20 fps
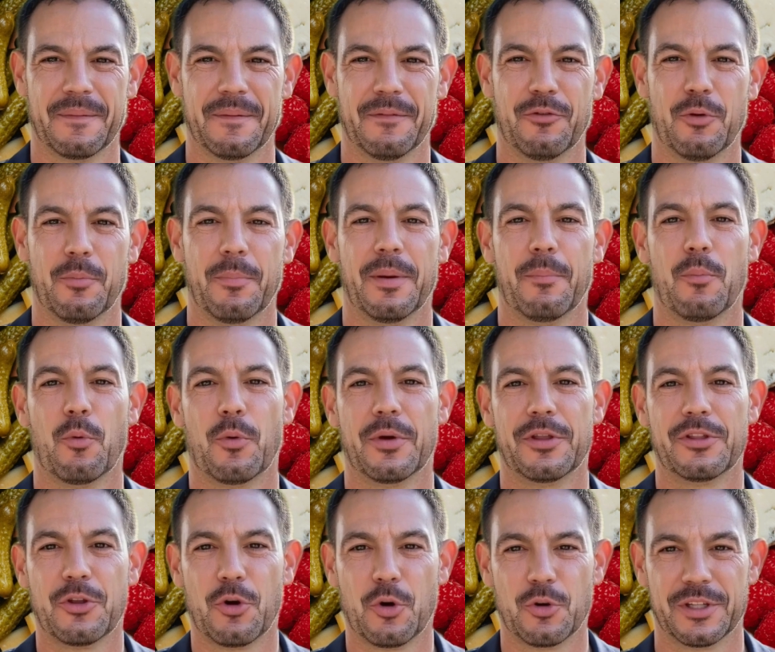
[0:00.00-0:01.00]
For people with
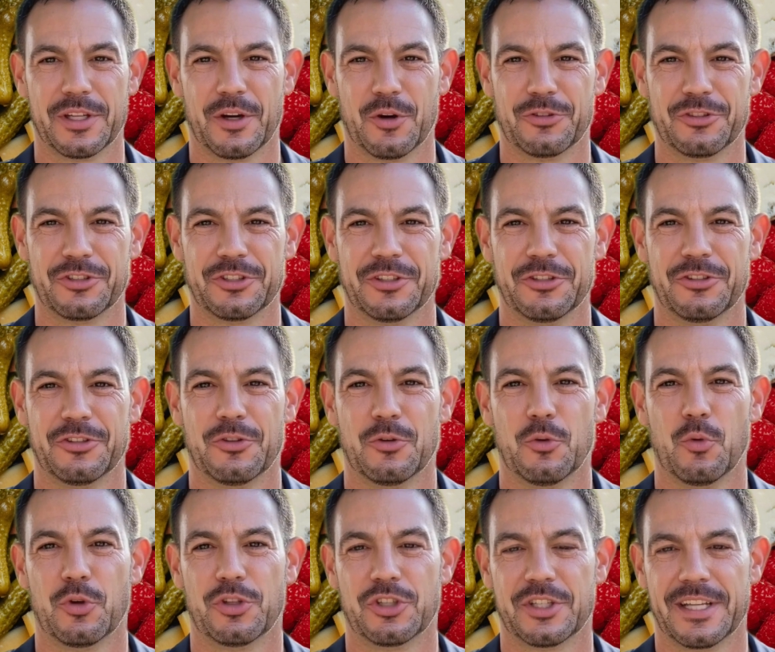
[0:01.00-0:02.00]
scoliosis
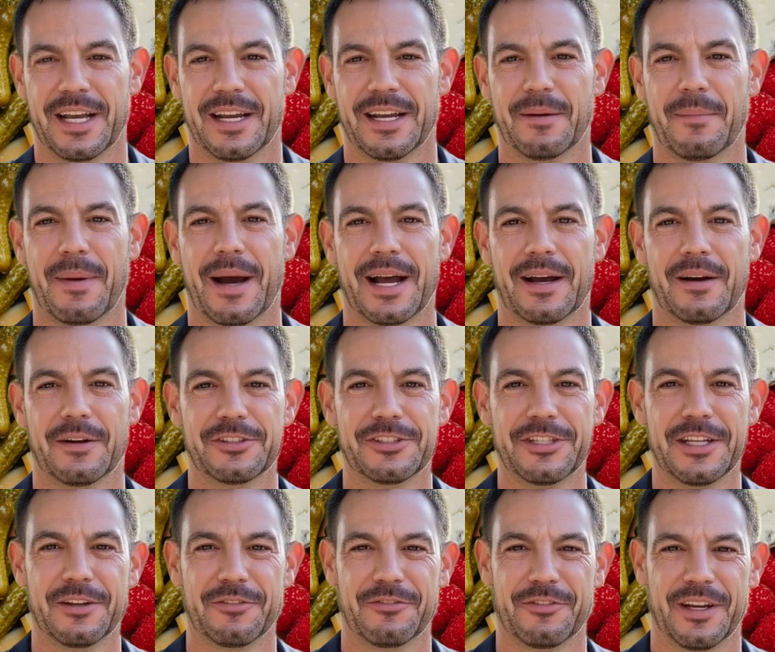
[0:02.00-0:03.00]
or genetic patterns
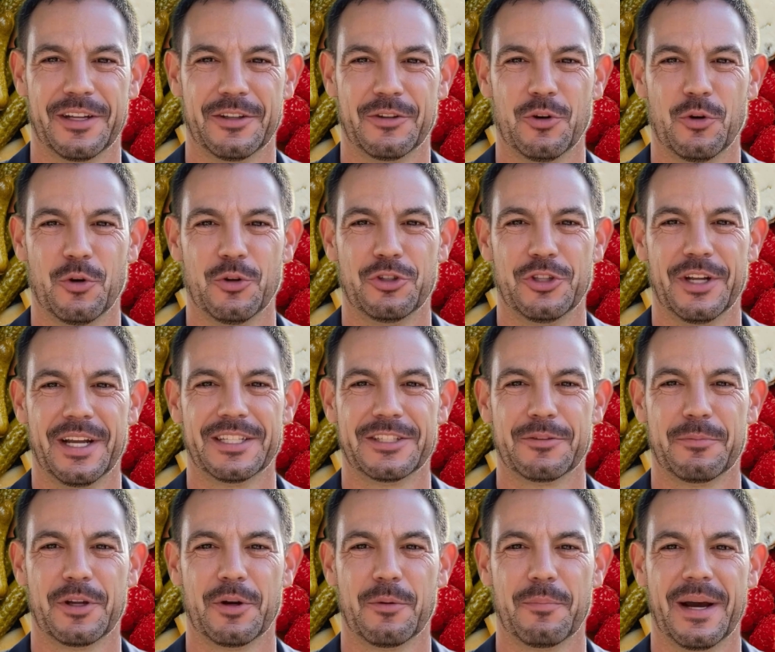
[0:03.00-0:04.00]
that affect
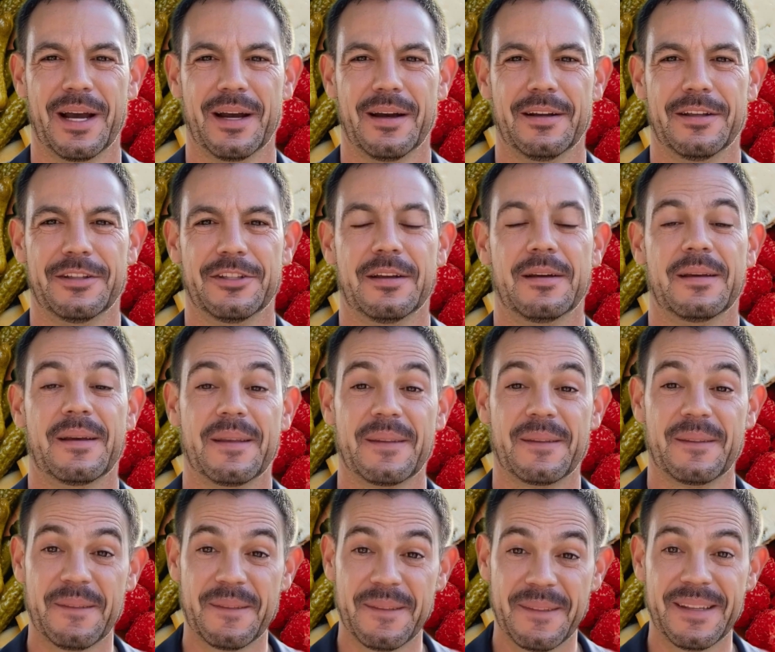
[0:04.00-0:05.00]
neurotransmitter balance,
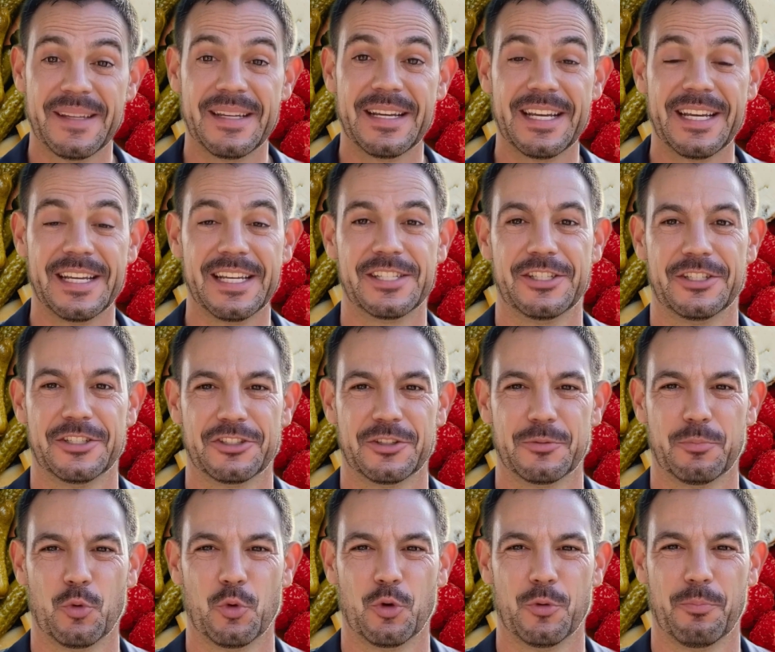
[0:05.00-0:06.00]
eating to
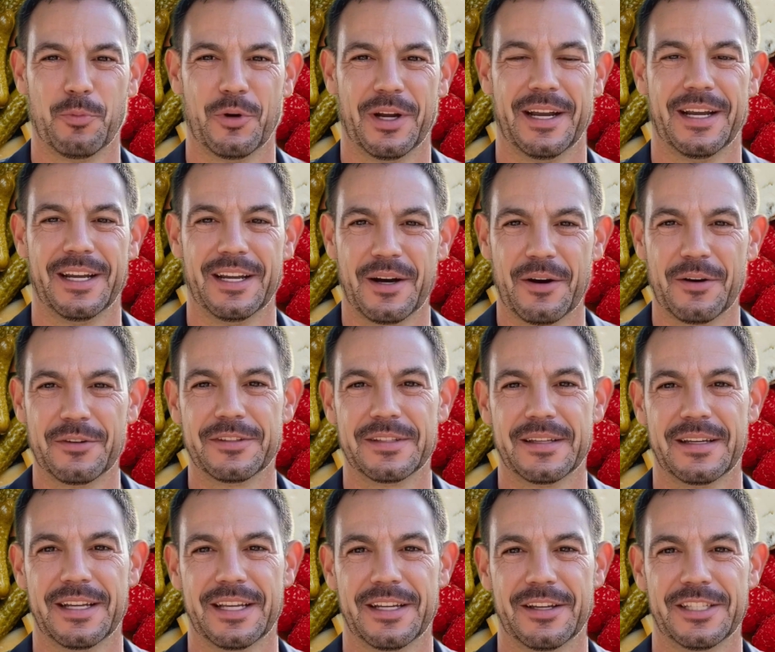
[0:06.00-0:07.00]
support brain health
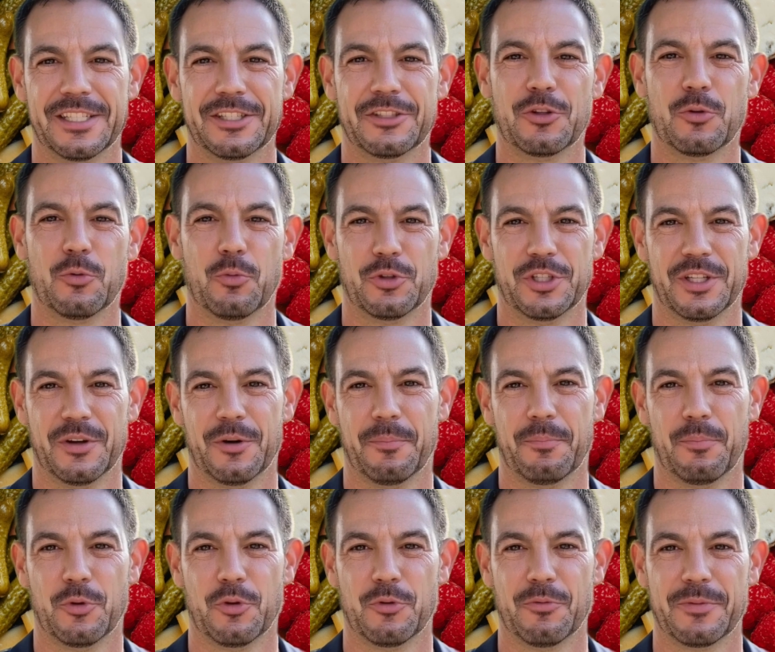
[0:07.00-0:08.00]
can lead to real
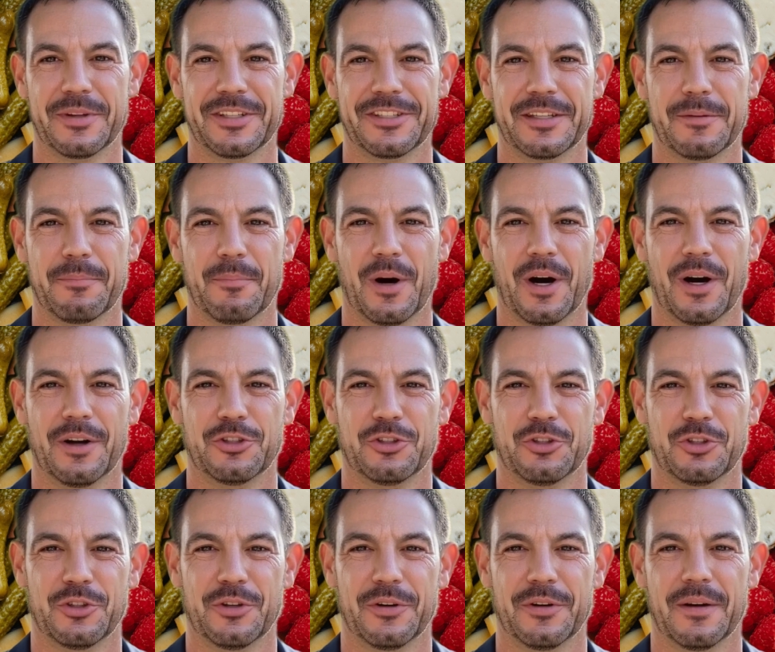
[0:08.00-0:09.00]
improvements in
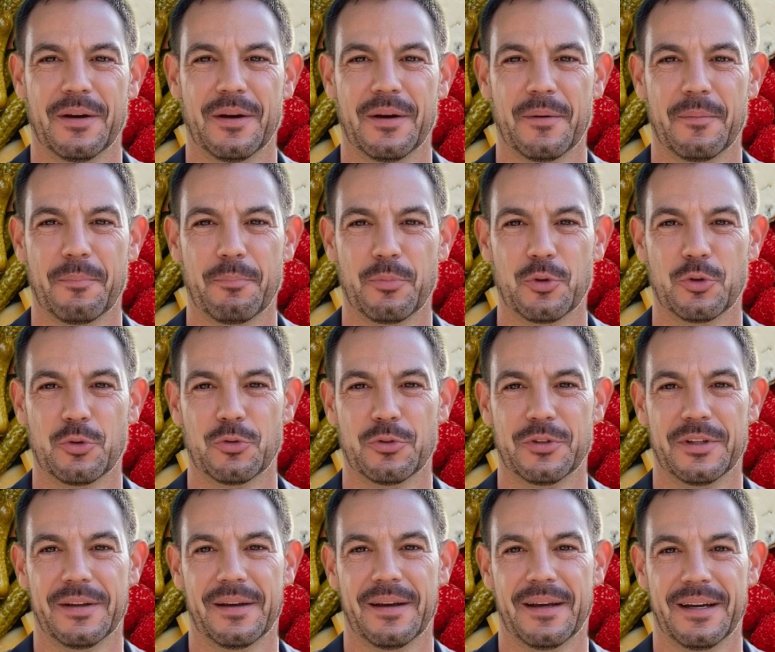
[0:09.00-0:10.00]
posture,
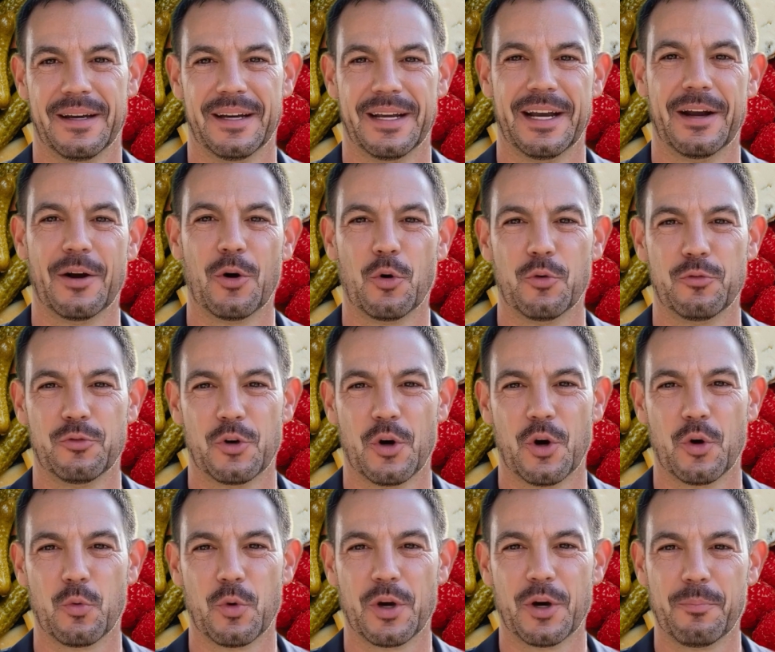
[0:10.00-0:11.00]
mood, and
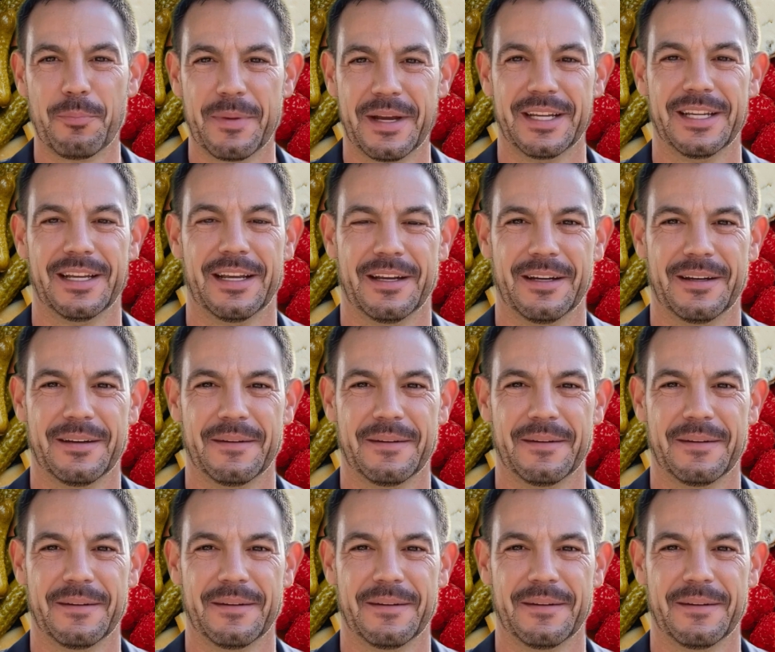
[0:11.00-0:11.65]
overall well-being.